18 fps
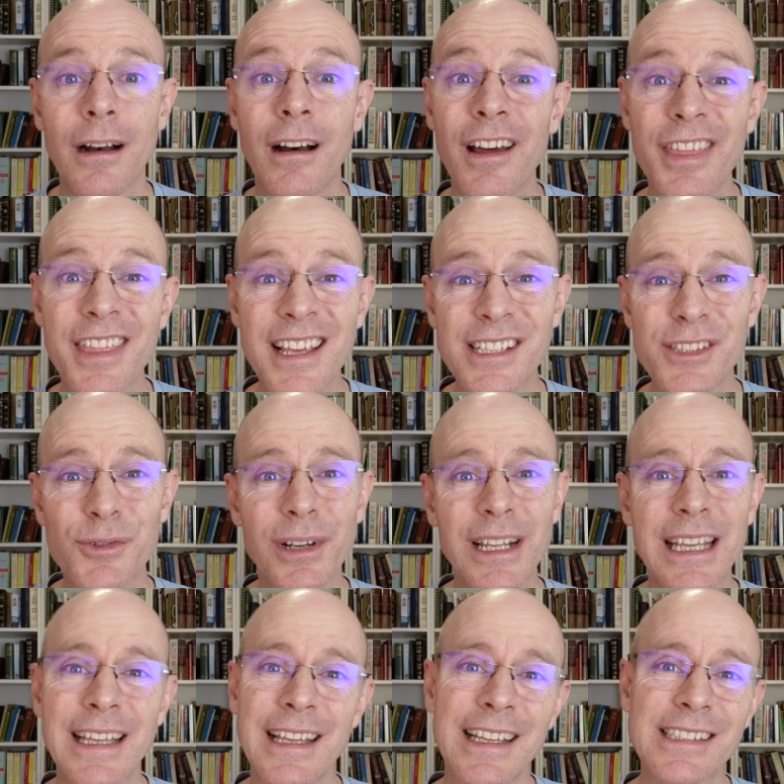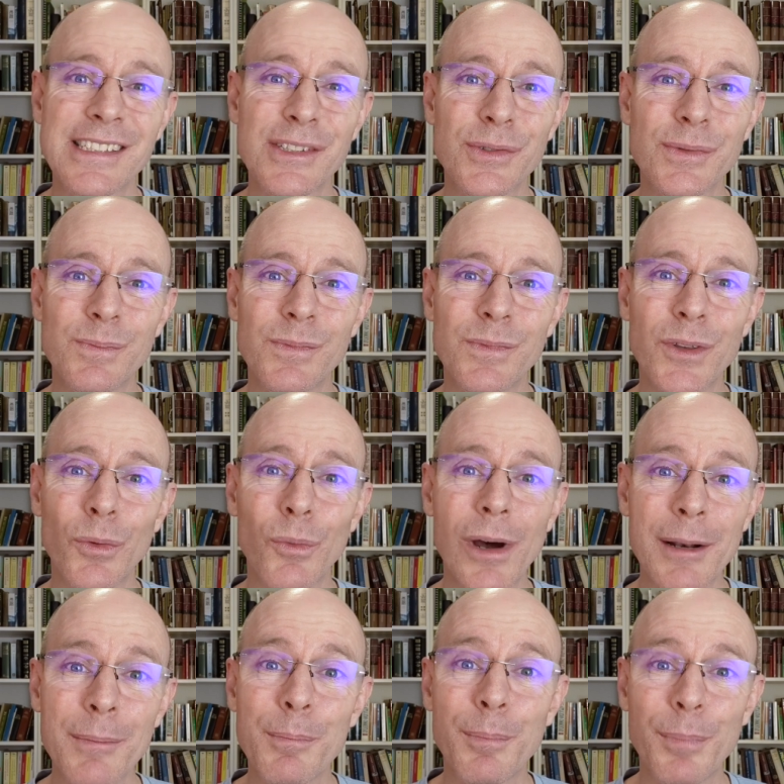I think it's the
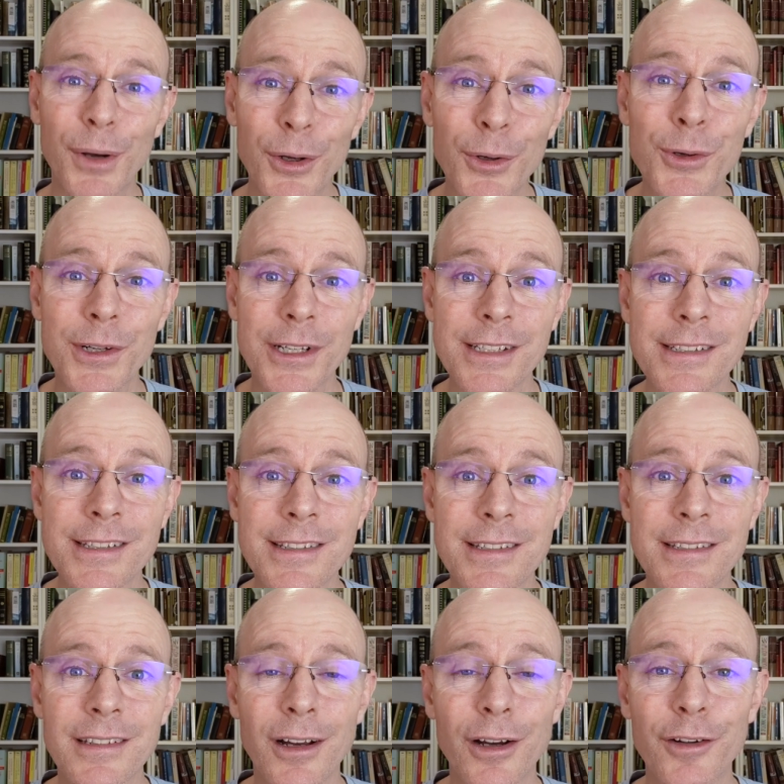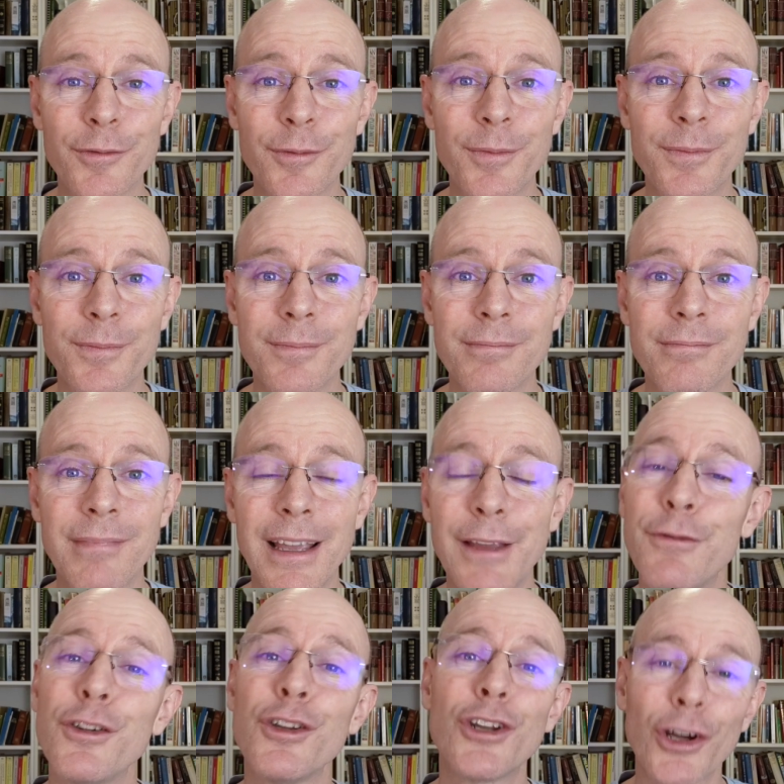one bonus of
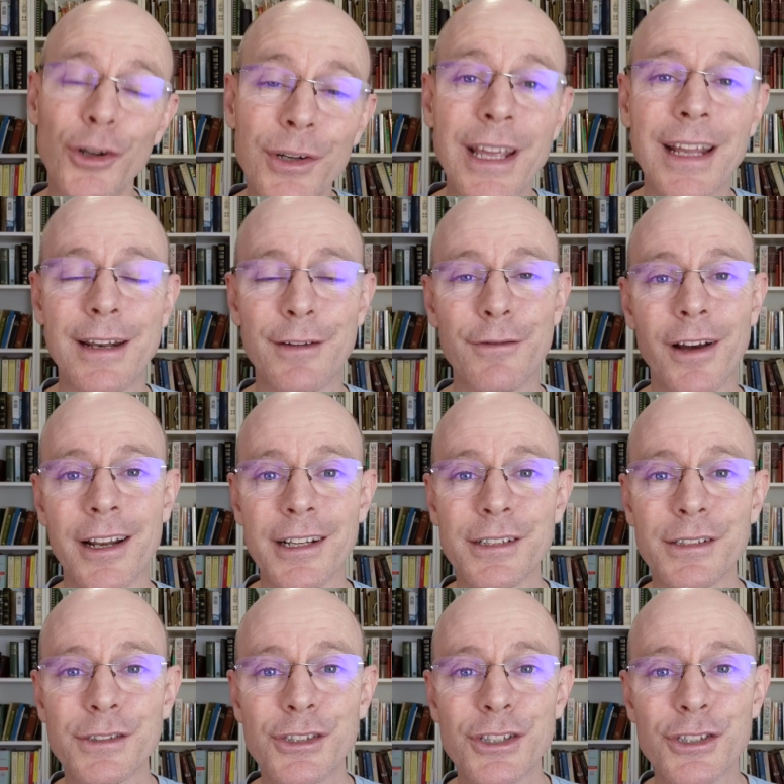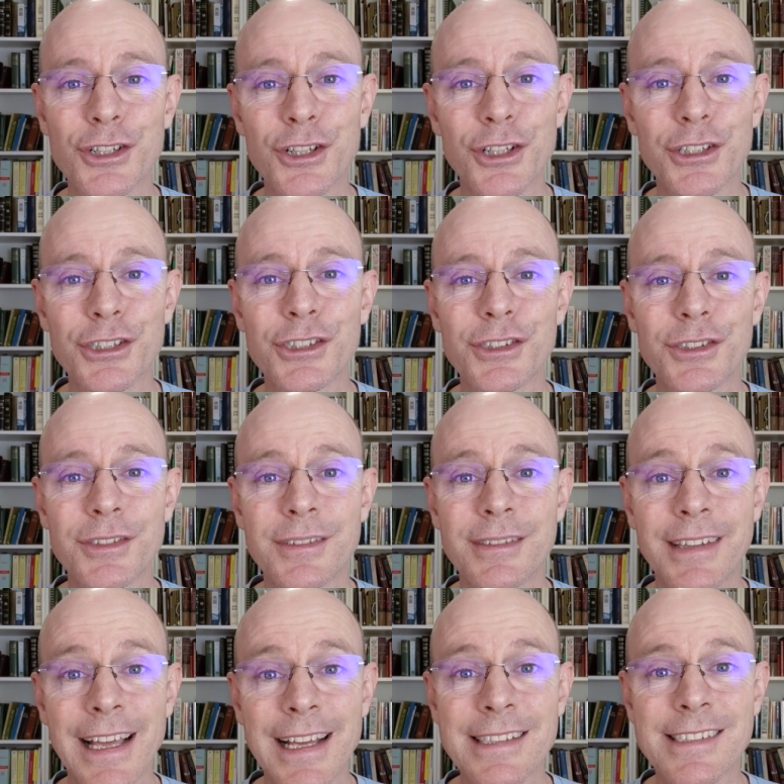if you don't get invited to church
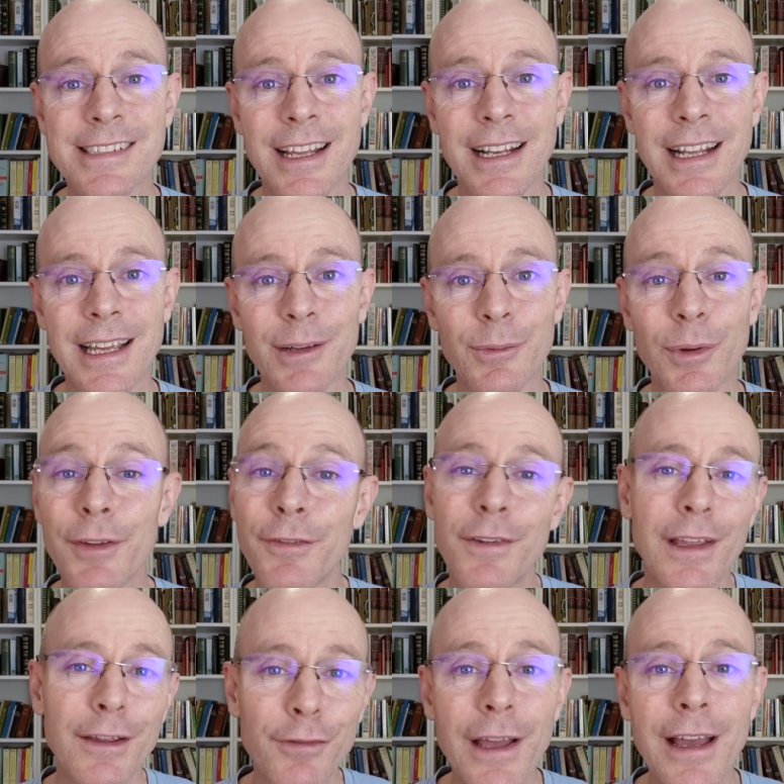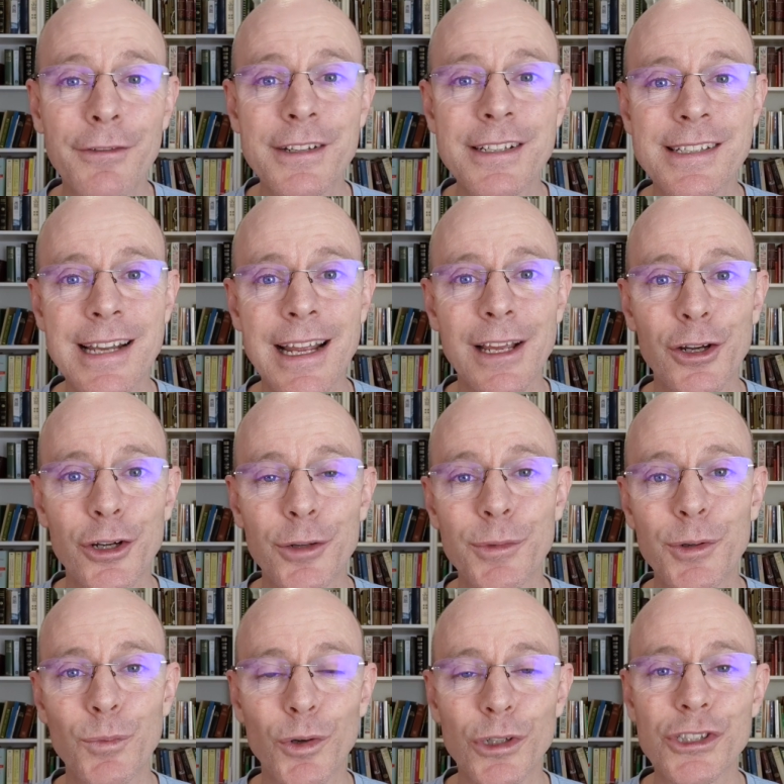that Sunday. If you have to stay
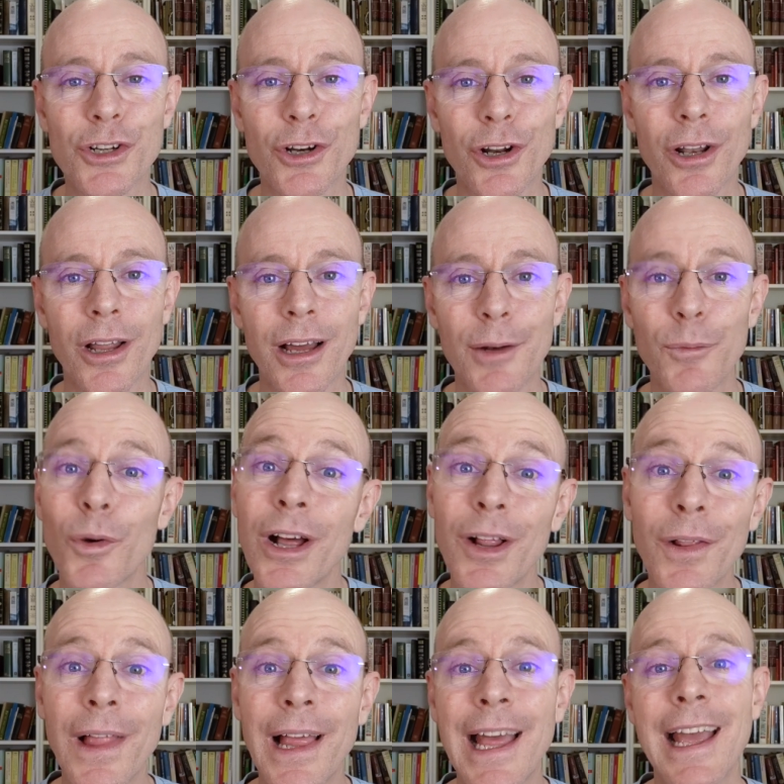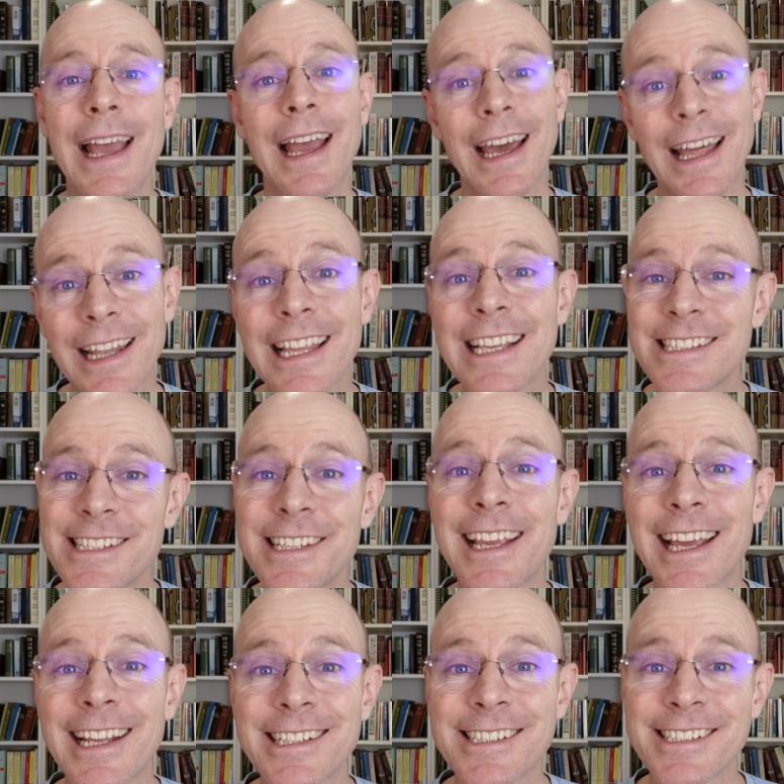home and watch it online, well, at least
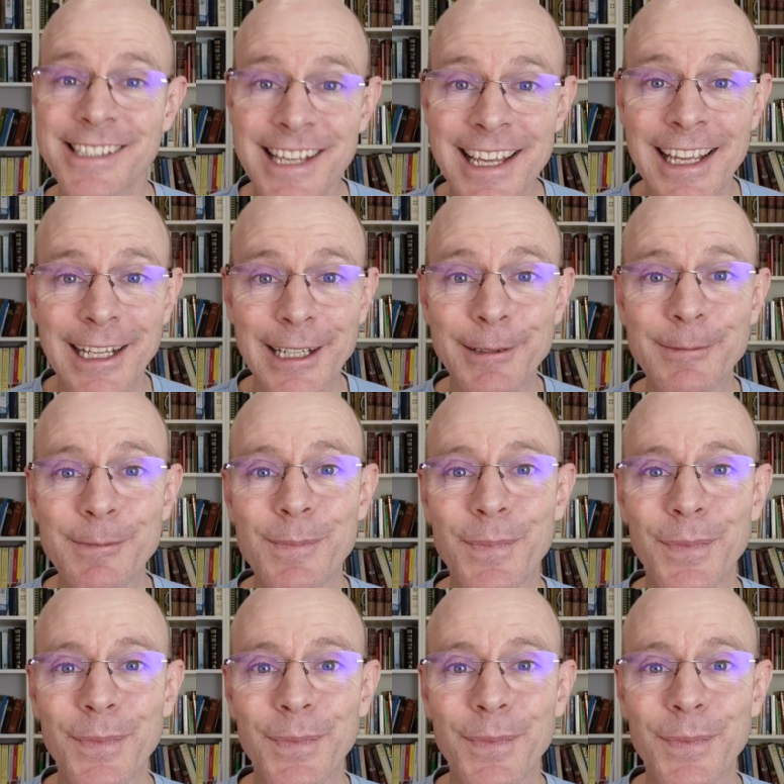you get to sing.